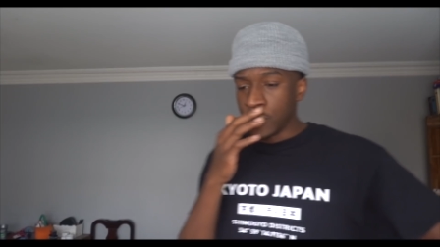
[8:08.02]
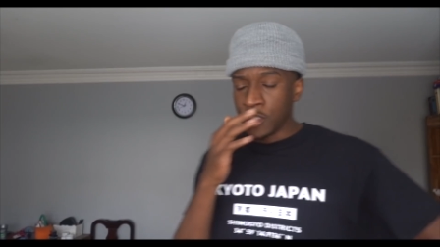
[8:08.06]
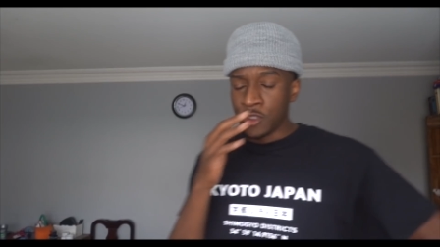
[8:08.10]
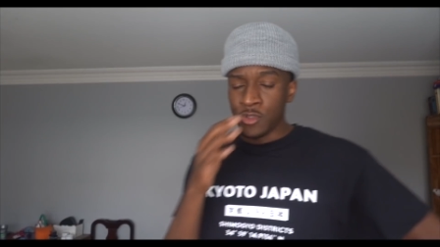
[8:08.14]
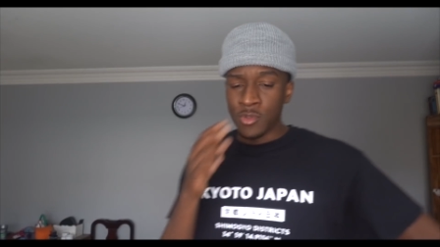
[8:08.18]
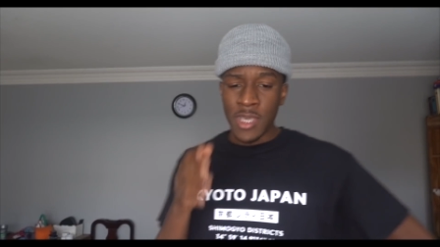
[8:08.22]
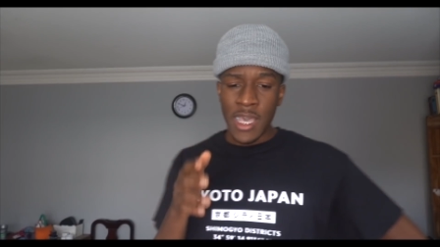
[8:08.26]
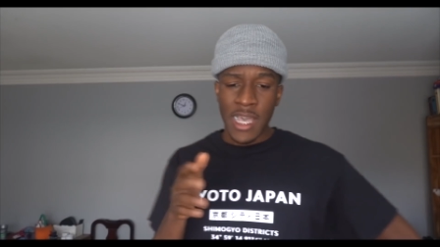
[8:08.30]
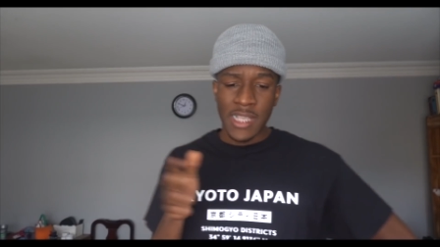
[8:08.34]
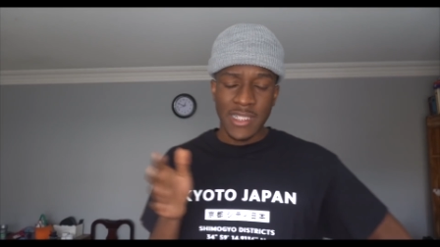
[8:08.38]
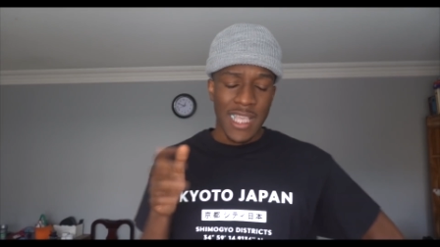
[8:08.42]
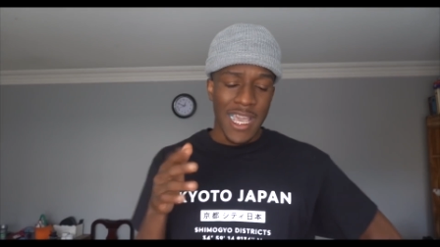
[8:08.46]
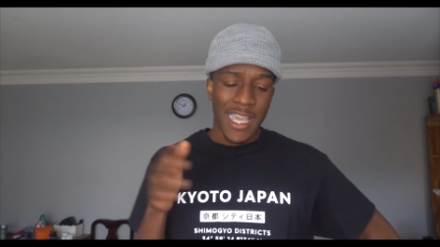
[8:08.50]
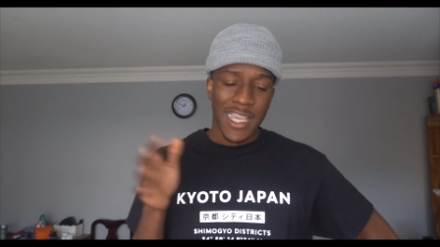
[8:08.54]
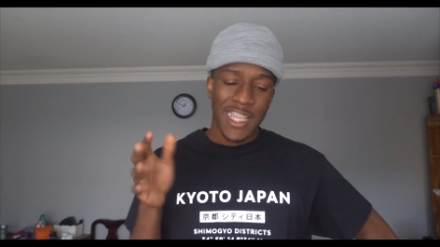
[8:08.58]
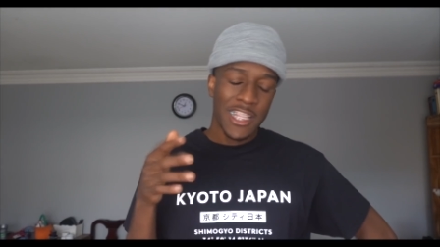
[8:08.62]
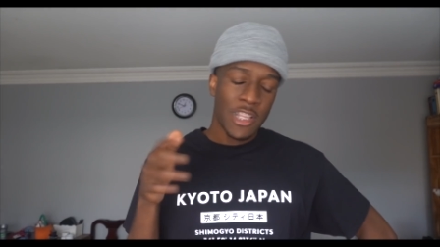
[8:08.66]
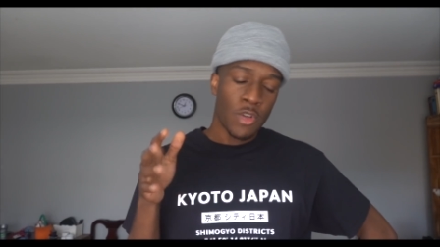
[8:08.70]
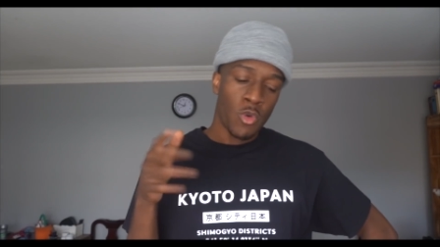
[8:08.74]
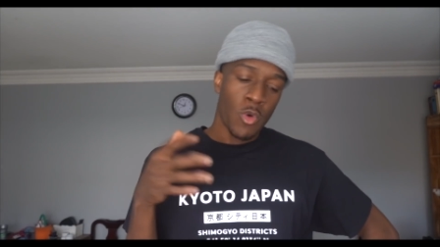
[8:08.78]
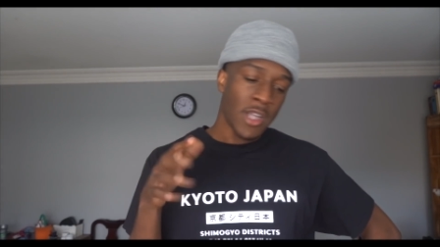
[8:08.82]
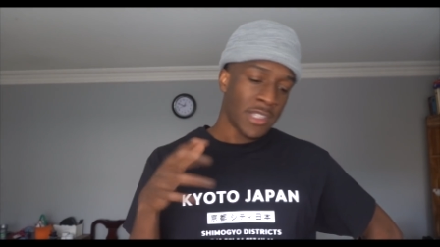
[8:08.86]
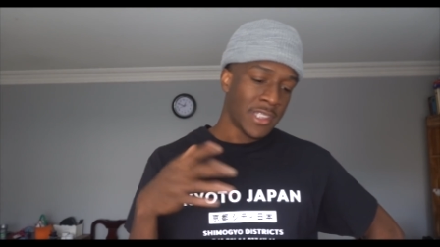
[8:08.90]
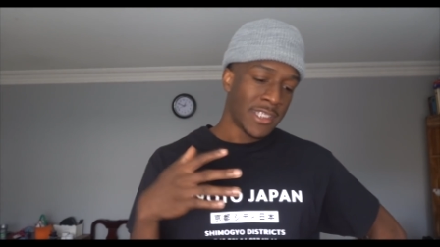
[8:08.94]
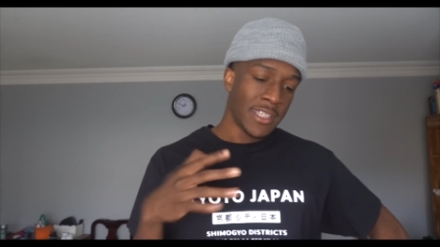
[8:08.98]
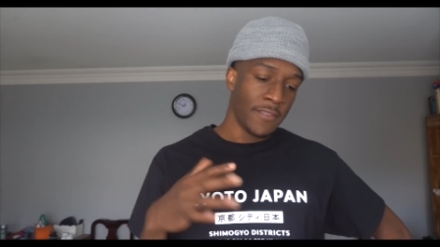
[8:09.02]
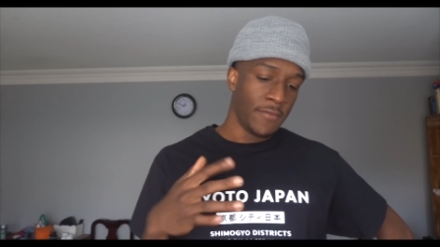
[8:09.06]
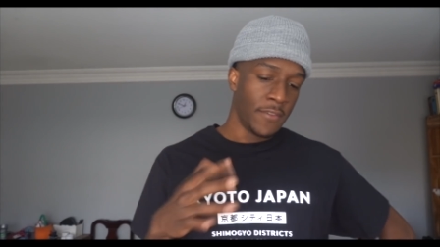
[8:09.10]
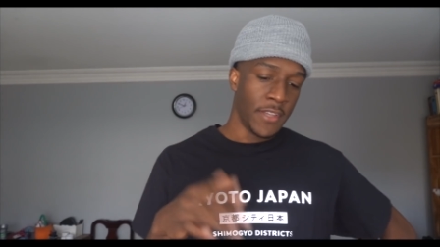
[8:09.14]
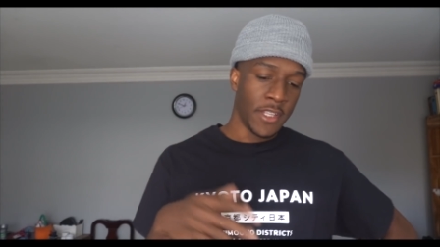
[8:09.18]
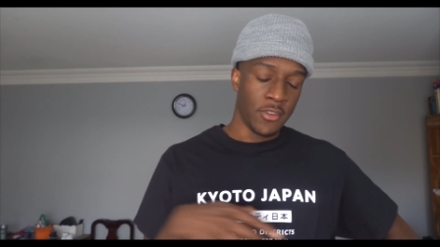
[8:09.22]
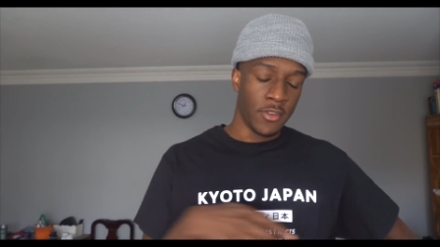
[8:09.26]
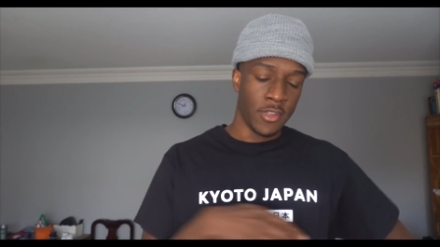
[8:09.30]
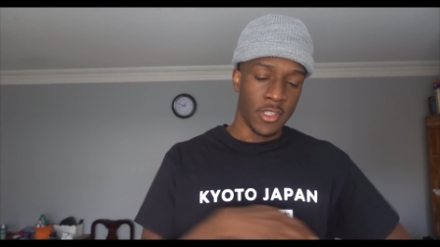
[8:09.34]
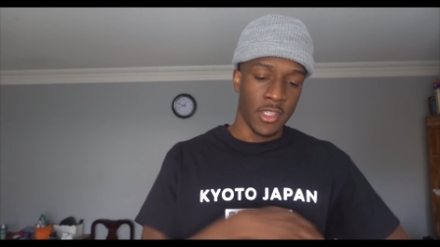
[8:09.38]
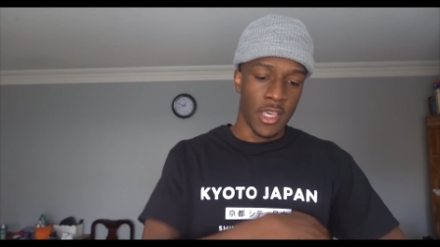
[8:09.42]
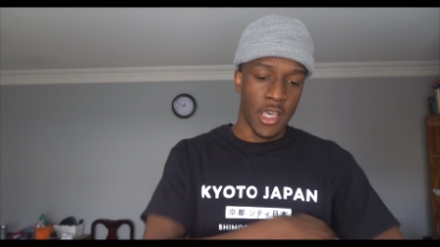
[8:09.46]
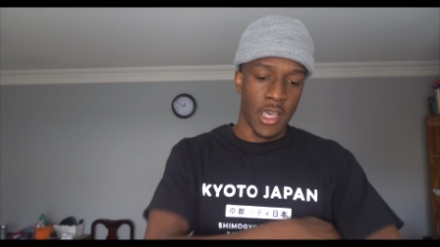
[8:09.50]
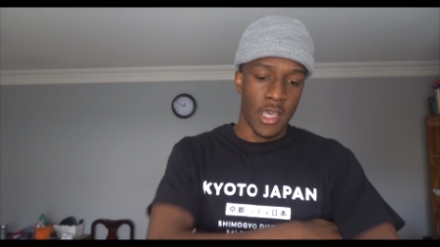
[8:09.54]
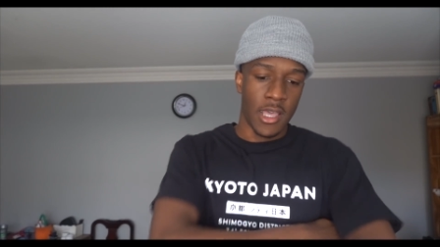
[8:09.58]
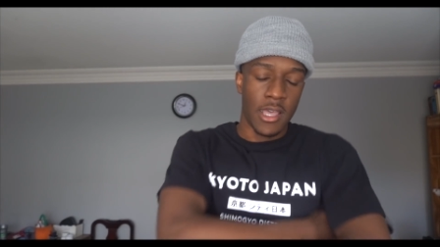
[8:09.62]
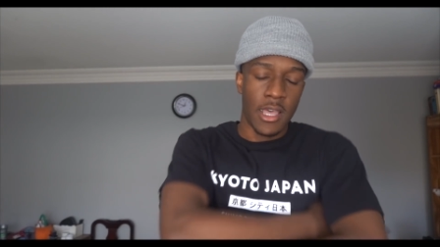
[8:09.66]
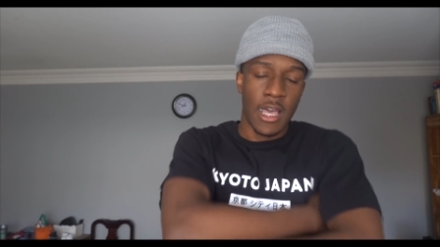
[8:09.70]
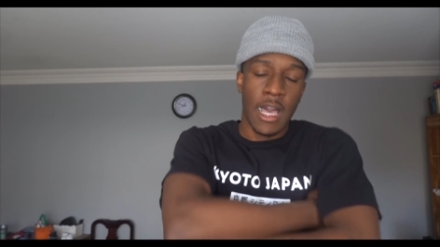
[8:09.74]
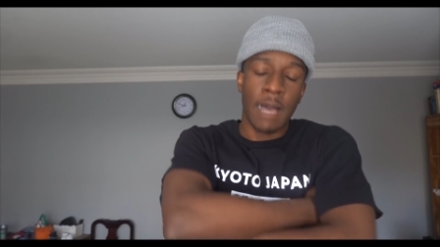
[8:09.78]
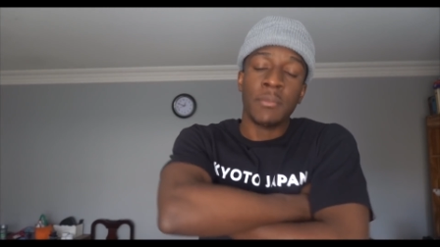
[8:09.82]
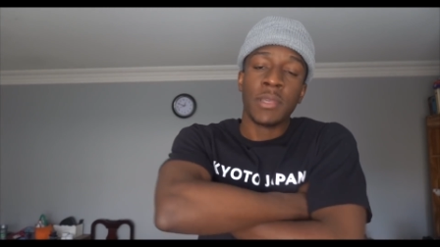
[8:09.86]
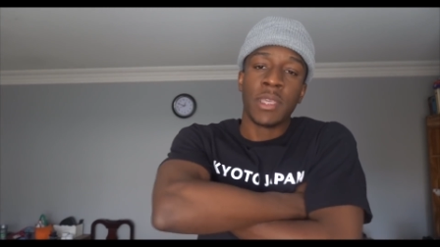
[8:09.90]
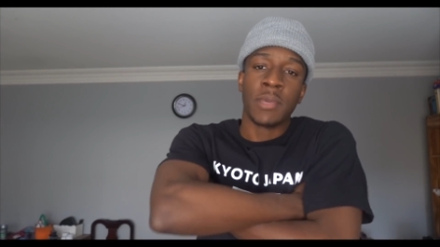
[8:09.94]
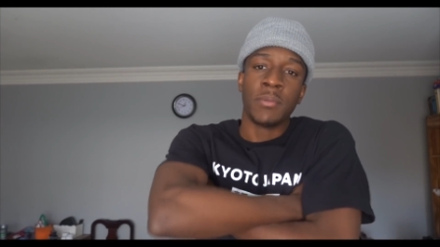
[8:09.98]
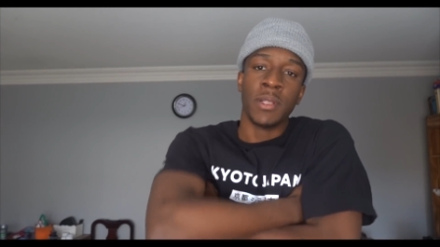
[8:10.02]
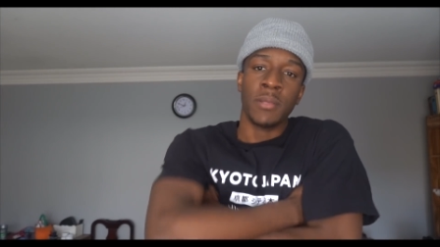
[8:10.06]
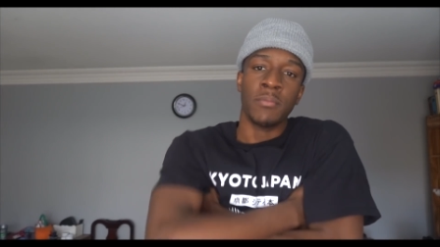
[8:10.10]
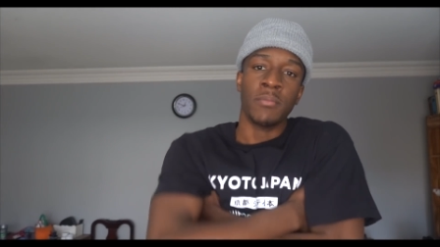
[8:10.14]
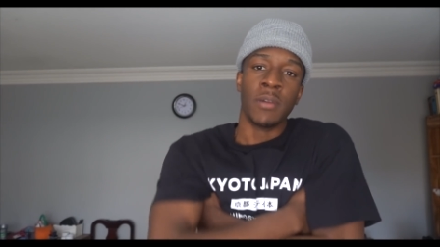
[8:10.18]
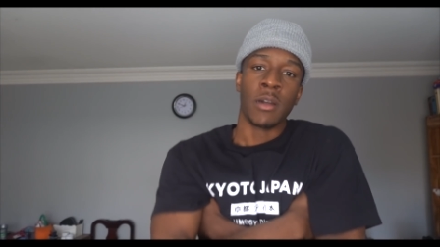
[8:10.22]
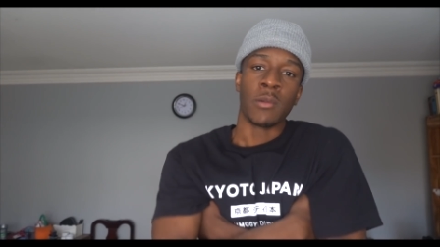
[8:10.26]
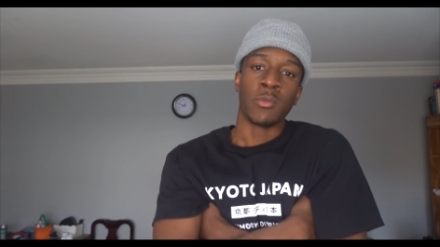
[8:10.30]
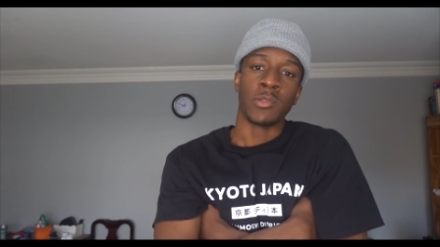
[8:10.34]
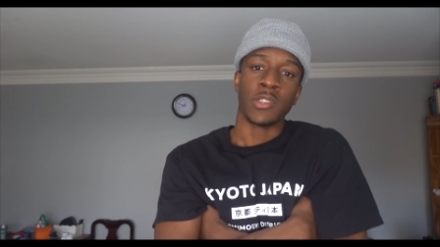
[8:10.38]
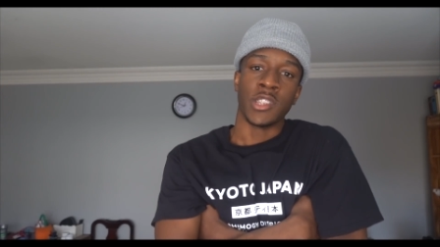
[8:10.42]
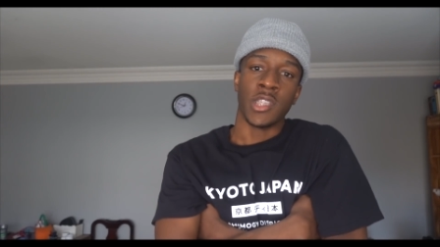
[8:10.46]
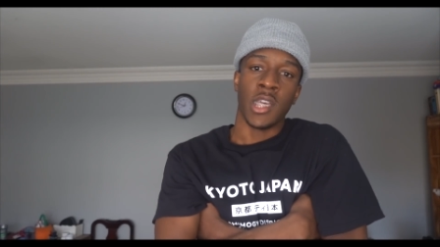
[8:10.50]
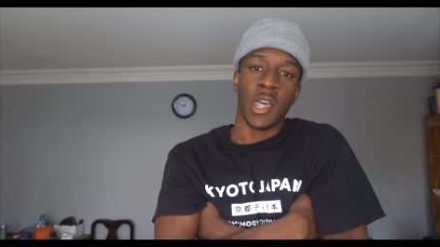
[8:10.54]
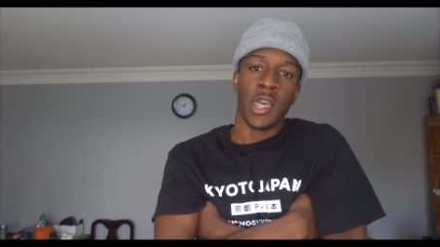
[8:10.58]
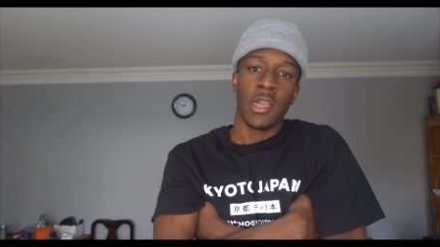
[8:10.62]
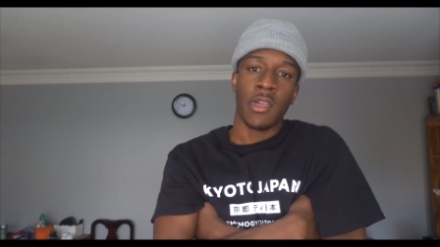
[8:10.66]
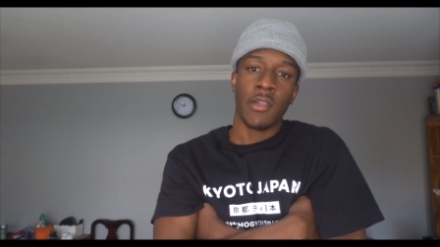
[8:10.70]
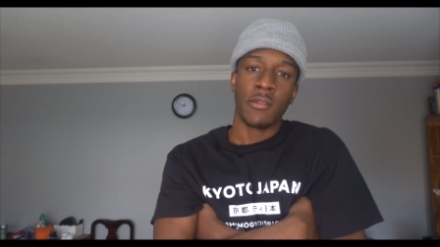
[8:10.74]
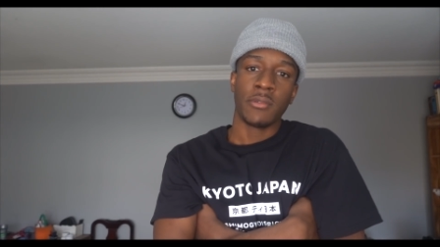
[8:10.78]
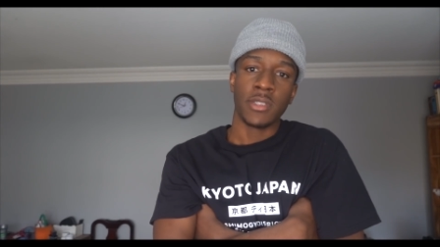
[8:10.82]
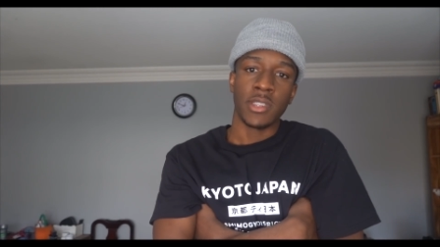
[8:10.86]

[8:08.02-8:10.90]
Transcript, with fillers: You guys, I couldn't watch that video, y'all. I'm gonna keep it a buck with y'all.